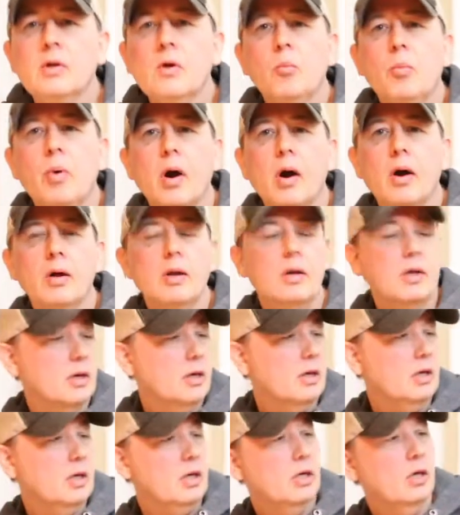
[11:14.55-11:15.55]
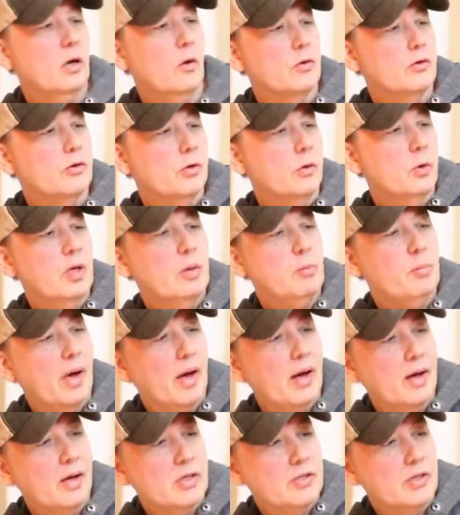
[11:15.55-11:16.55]
but you know, the tuning
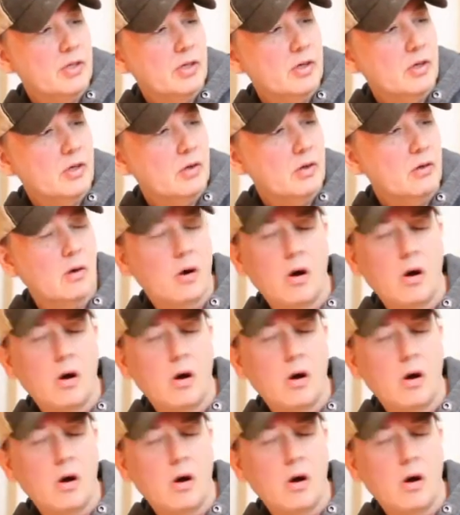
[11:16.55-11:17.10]
pegs here,